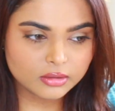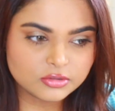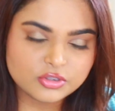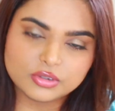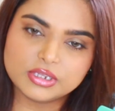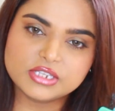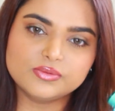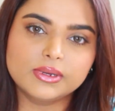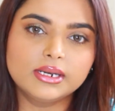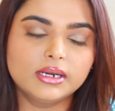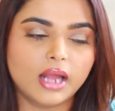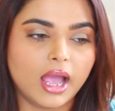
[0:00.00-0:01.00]
So this
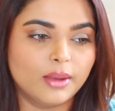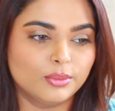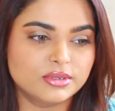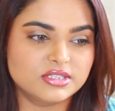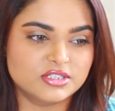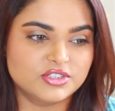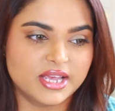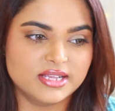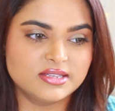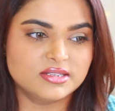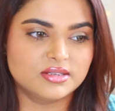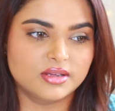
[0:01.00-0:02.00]
one I would
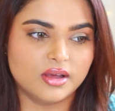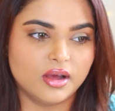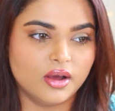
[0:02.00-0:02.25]
suggest